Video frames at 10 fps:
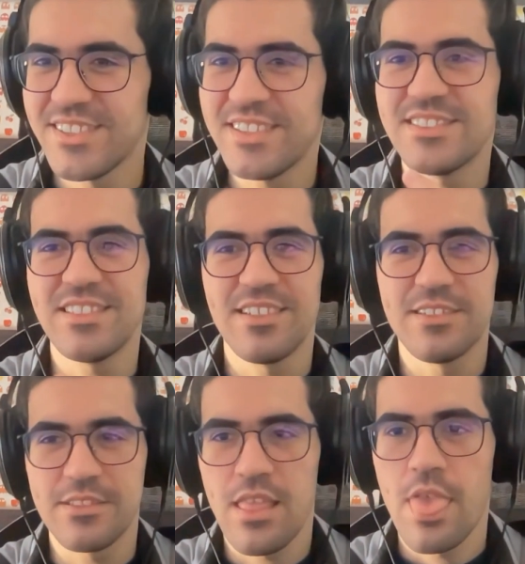yes,
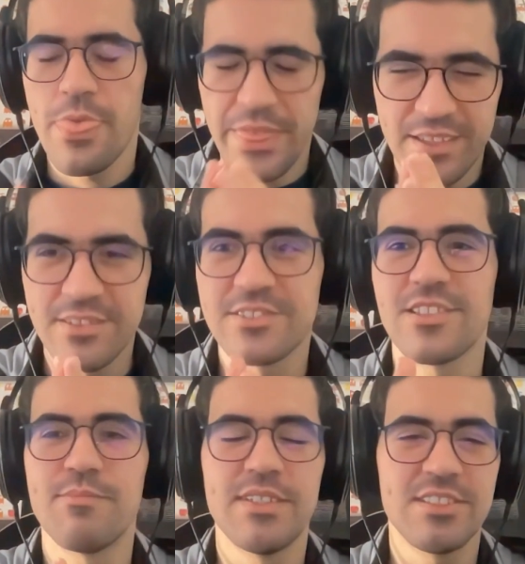yes. Thank you
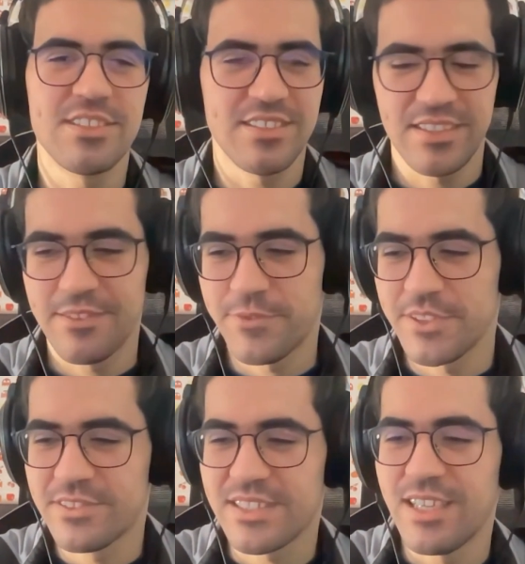so much for
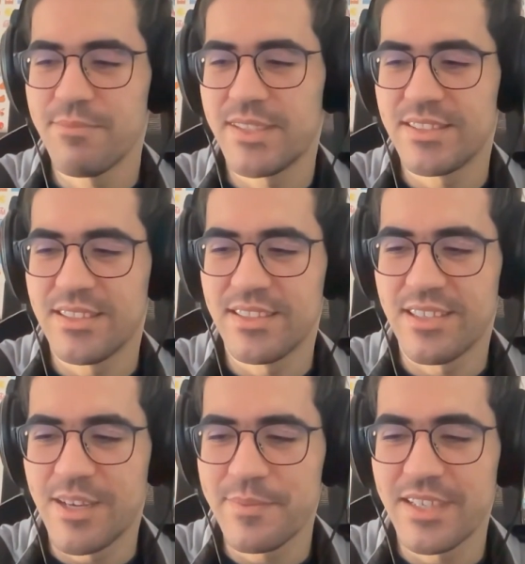your time, and
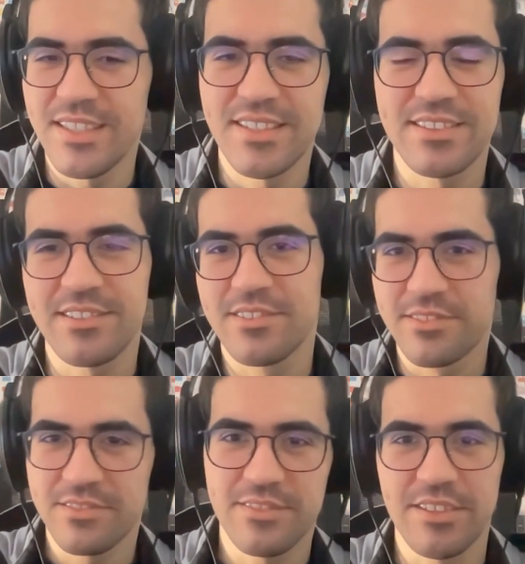I'm glad that
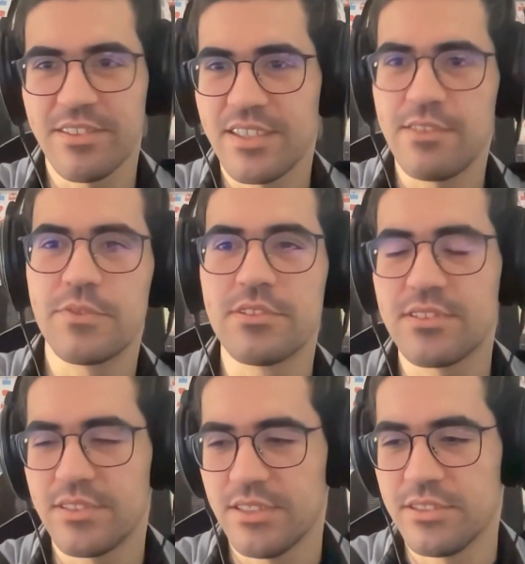you gave
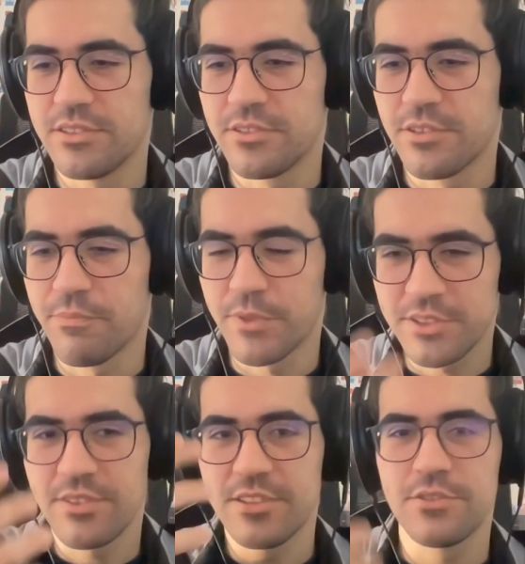your
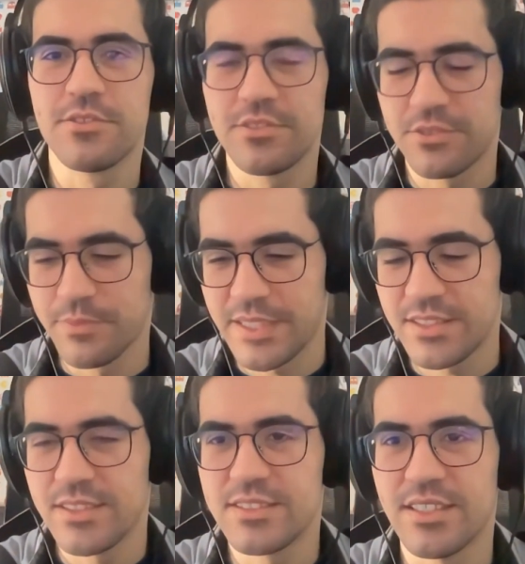opportunity to
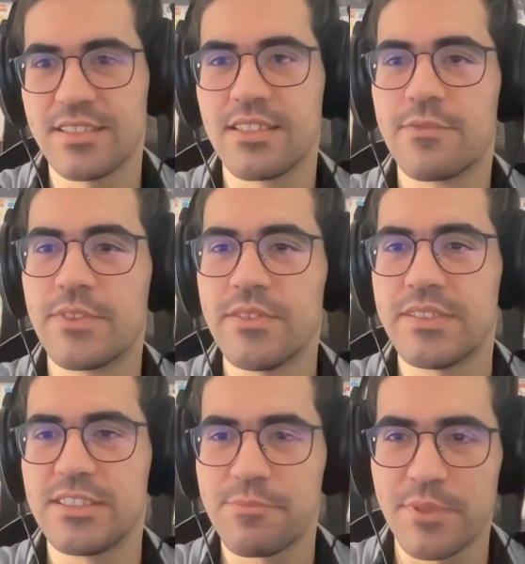make this interview
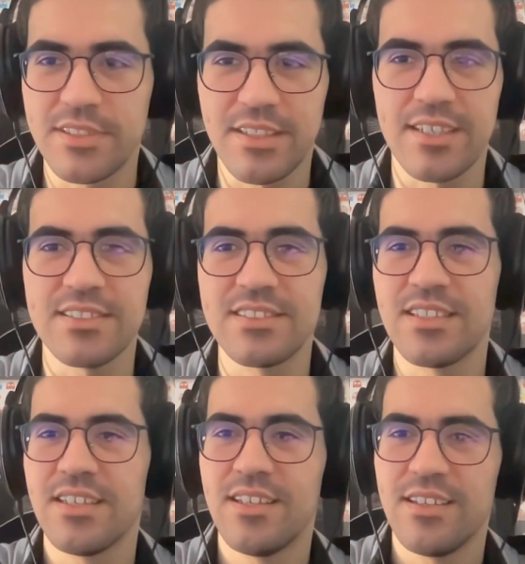and this podcast.
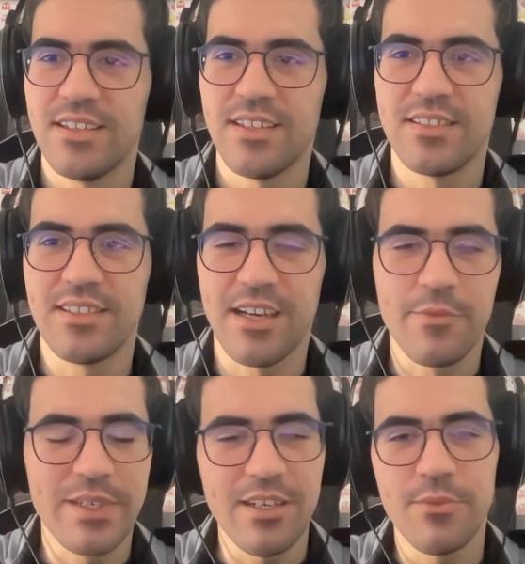And I
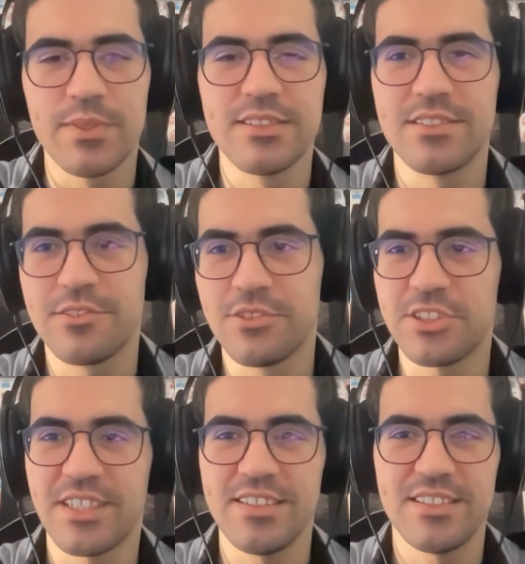really wanted to
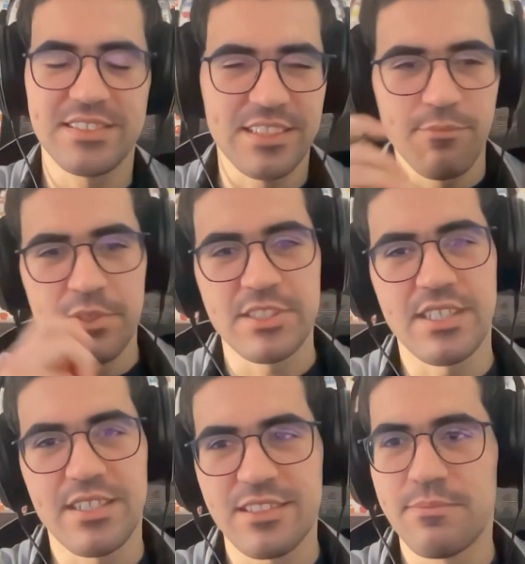share this
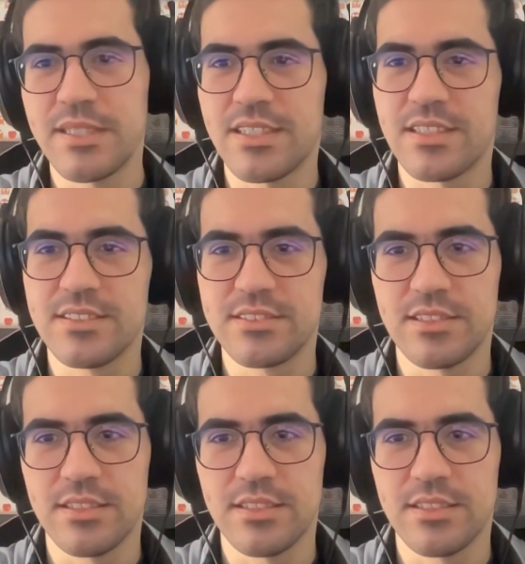subject because